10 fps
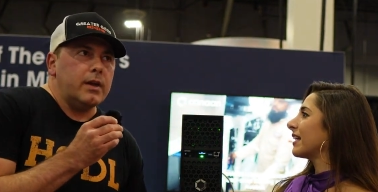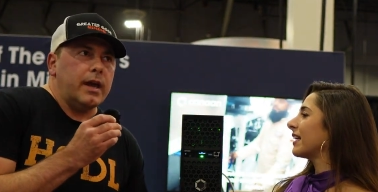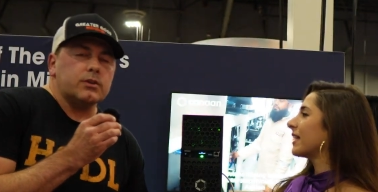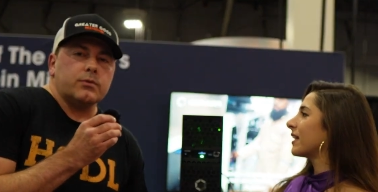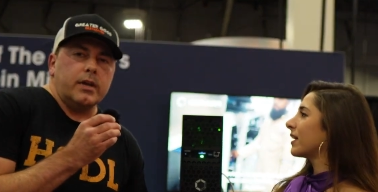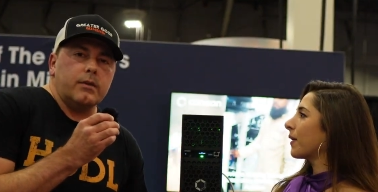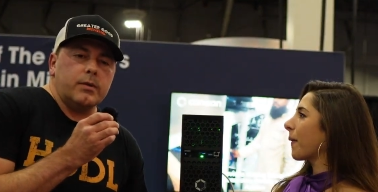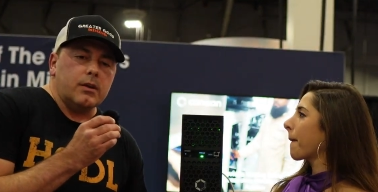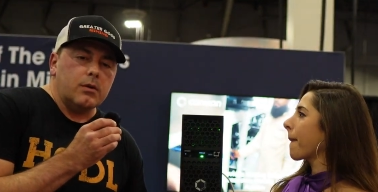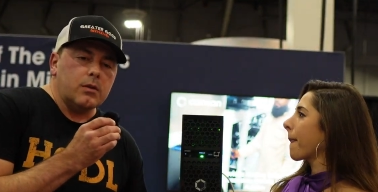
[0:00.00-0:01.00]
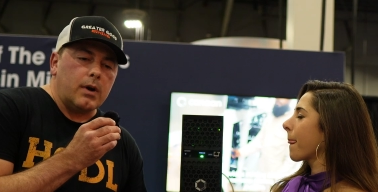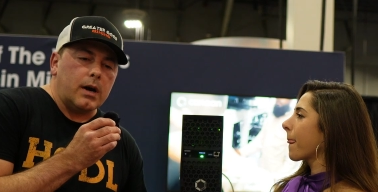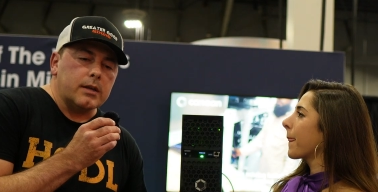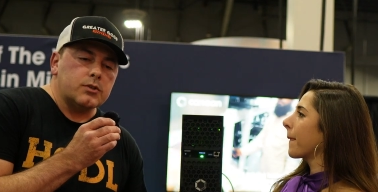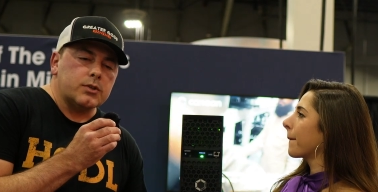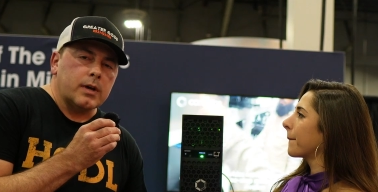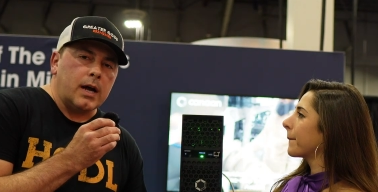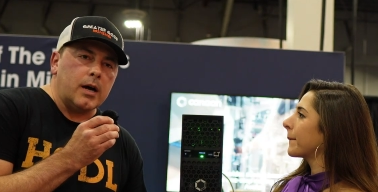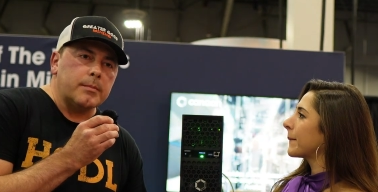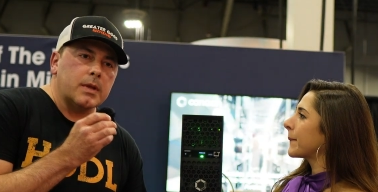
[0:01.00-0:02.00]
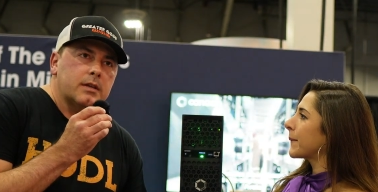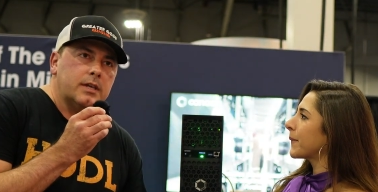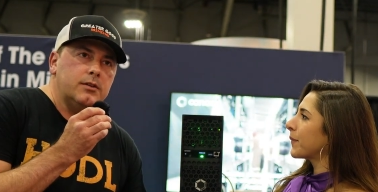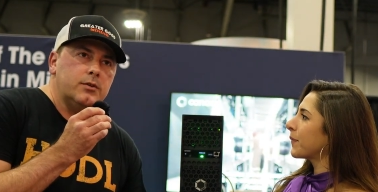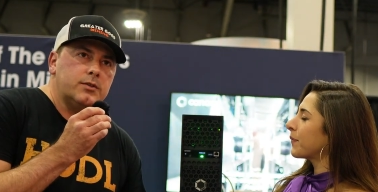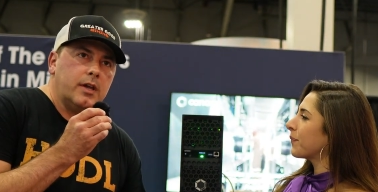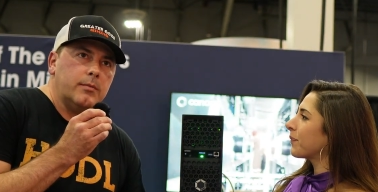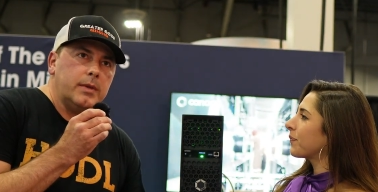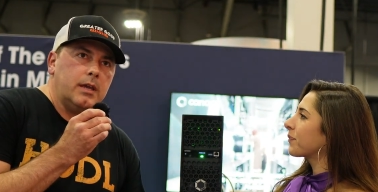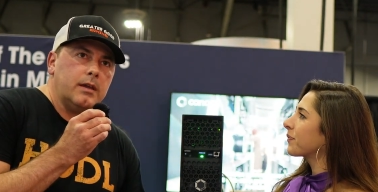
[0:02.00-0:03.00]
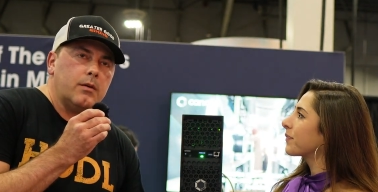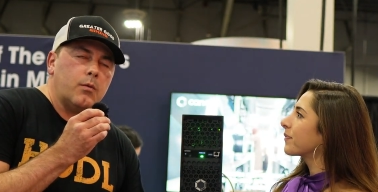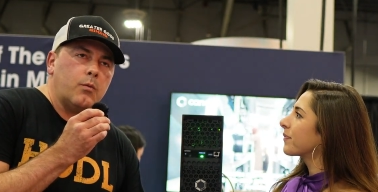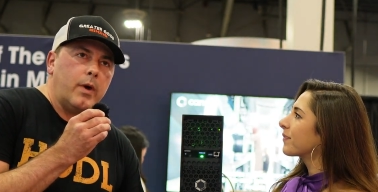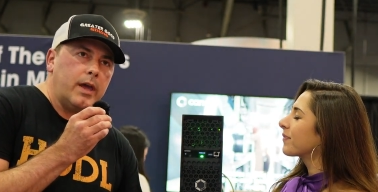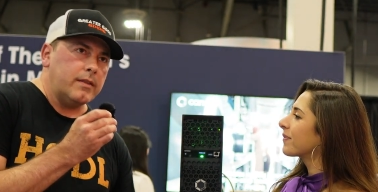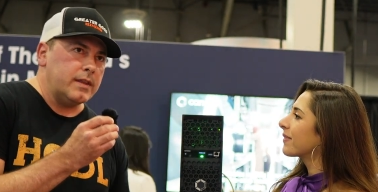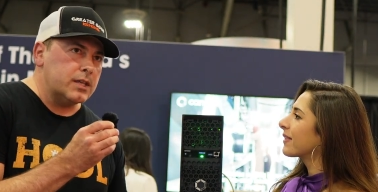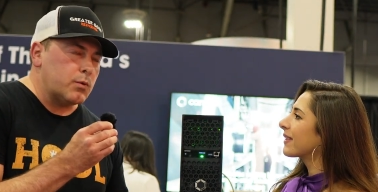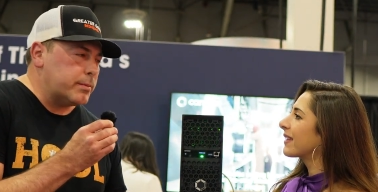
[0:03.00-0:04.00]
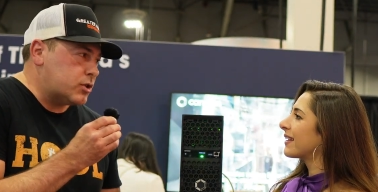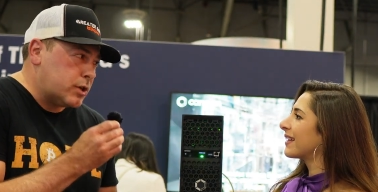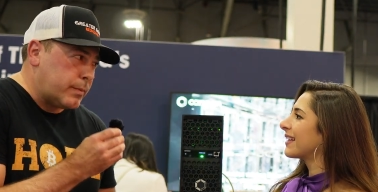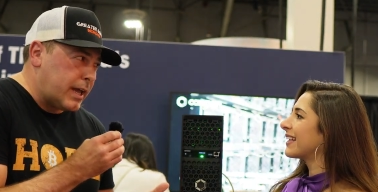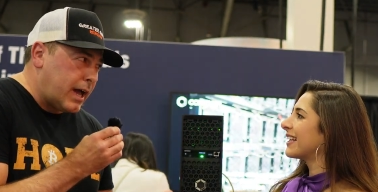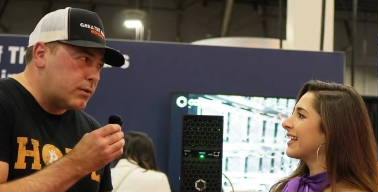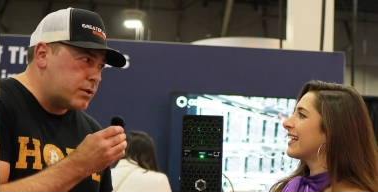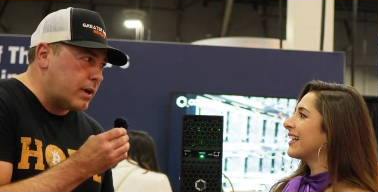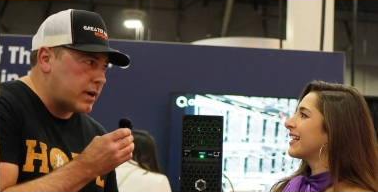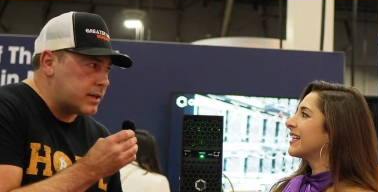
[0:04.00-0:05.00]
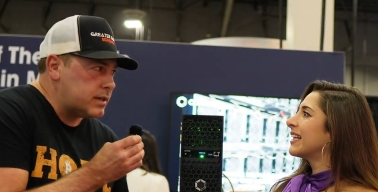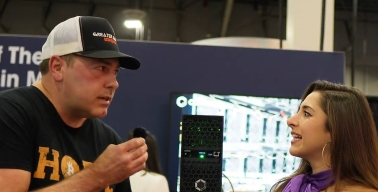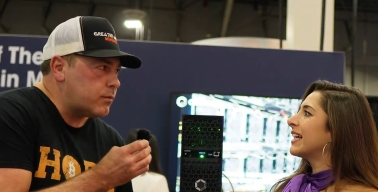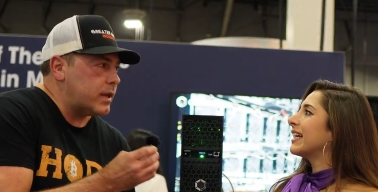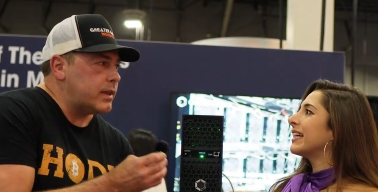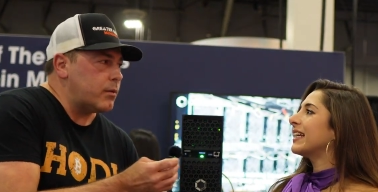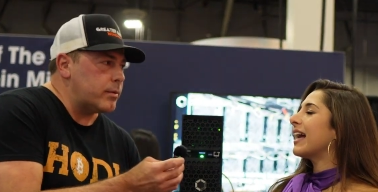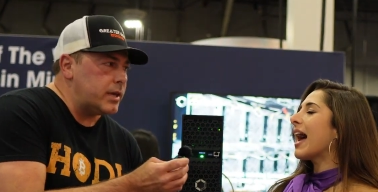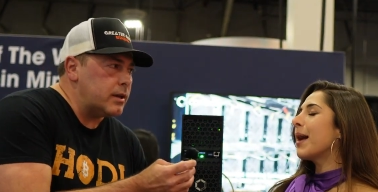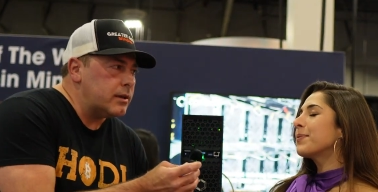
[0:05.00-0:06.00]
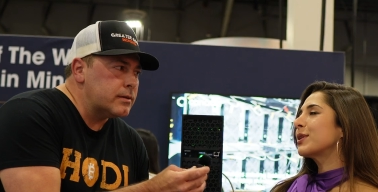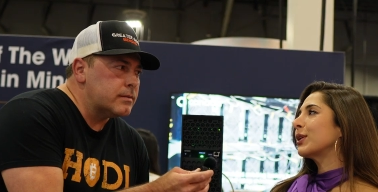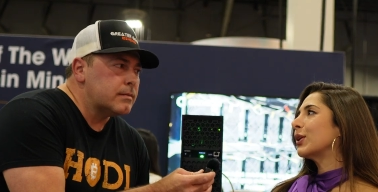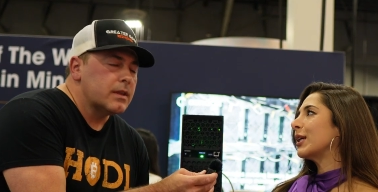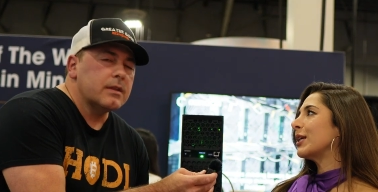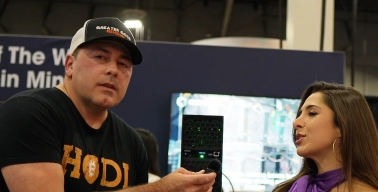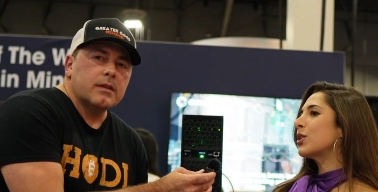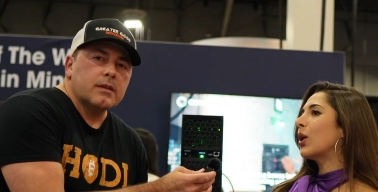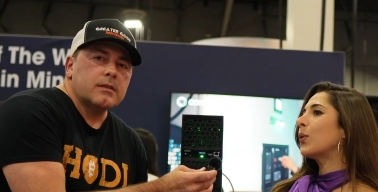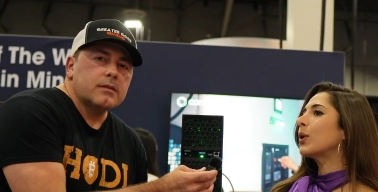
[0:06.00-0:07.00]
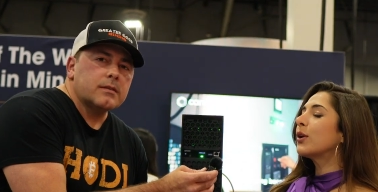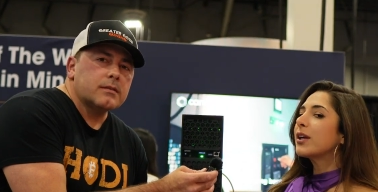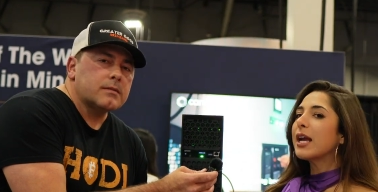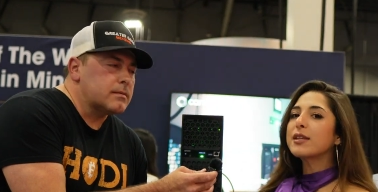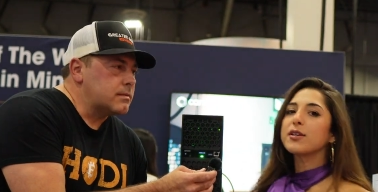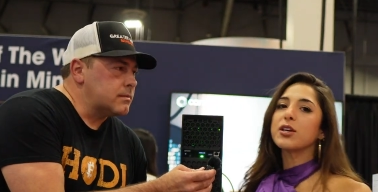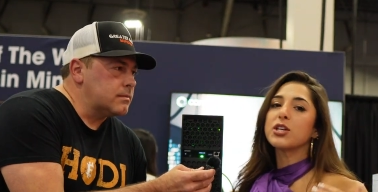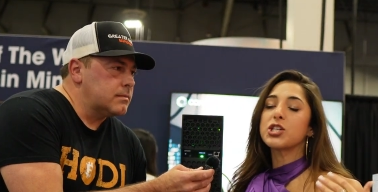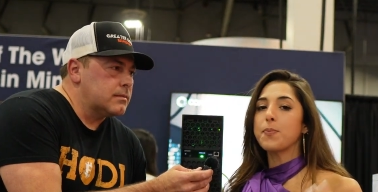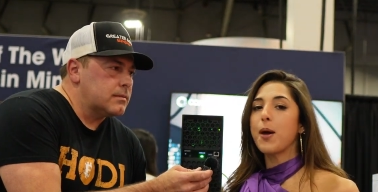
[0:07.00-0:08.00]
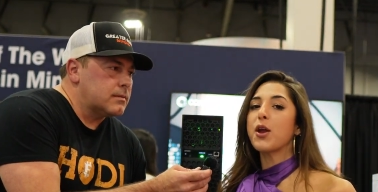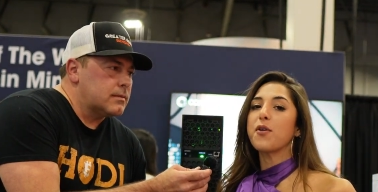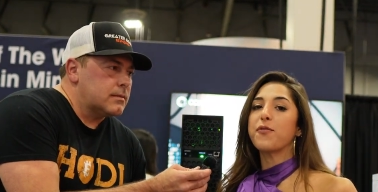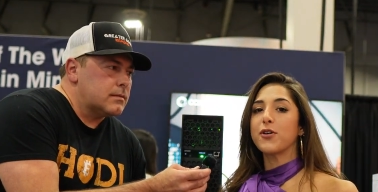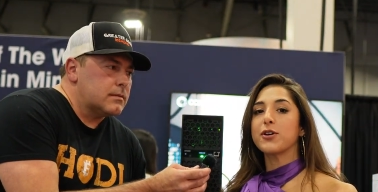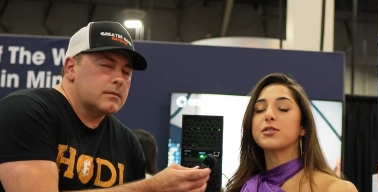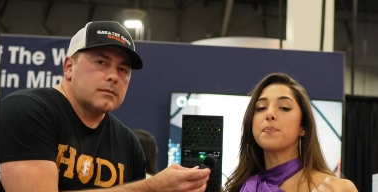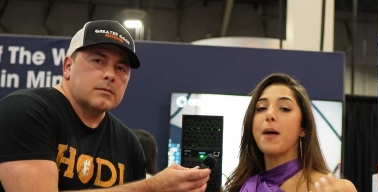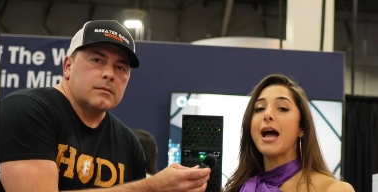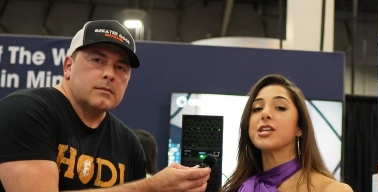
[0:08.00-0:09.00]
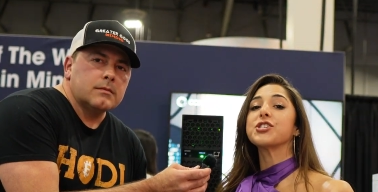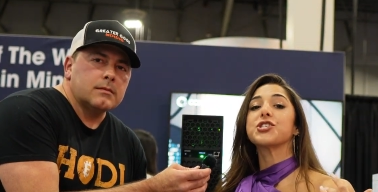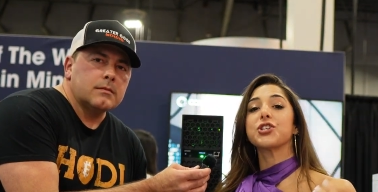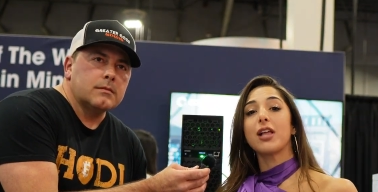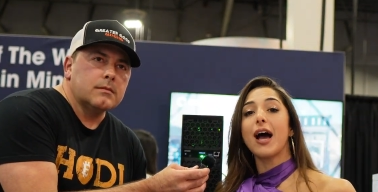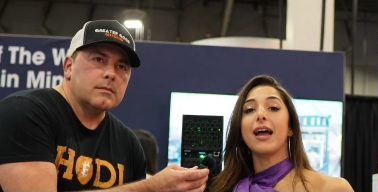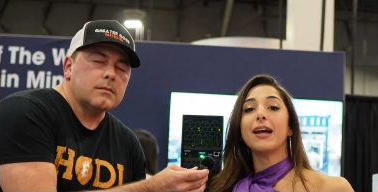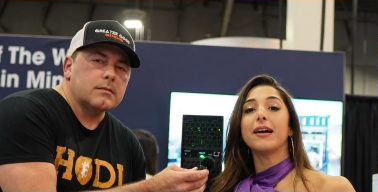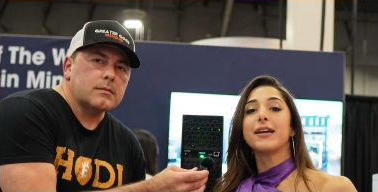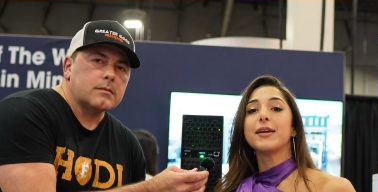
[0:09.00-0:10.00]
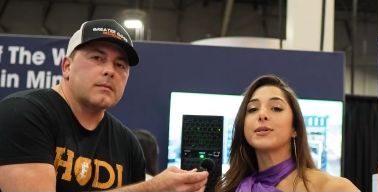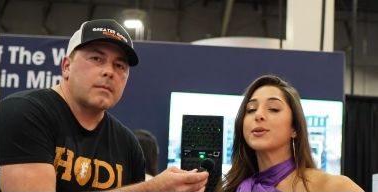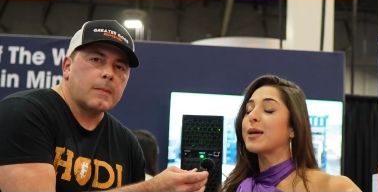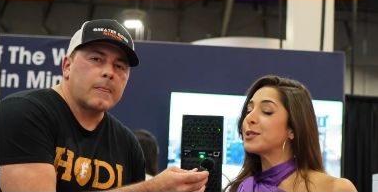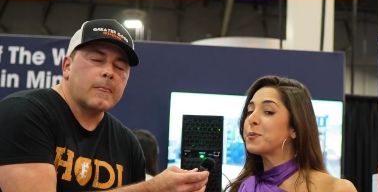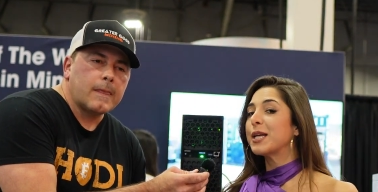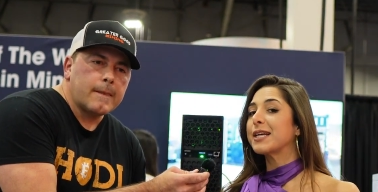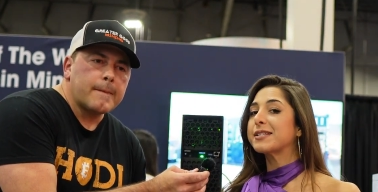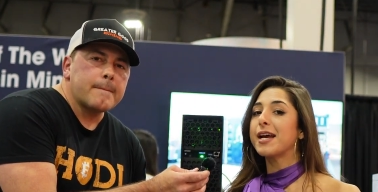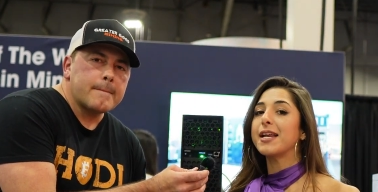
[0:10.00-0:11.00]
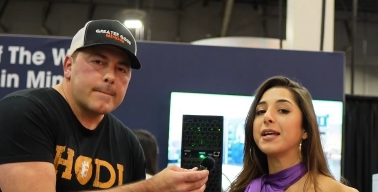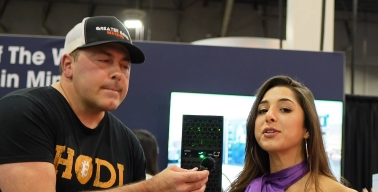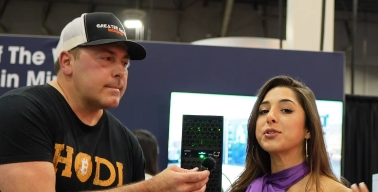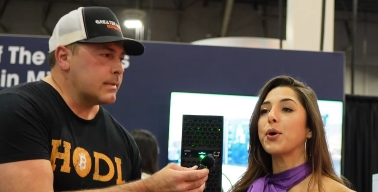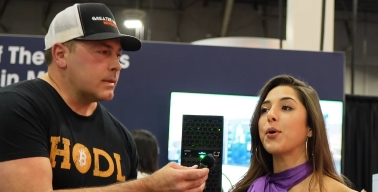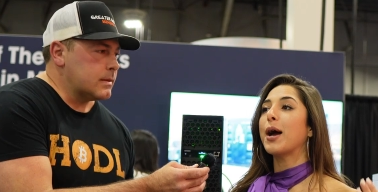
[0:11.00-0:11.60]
Speaker 1: the hash rate, we know the wattage. Um, can you tell me when these will be shipping out? Do you have an idea of when that will be?
Speaker 2: Absolutely. So we're looking to ship out our first batch in July. So that's pretty exciting. So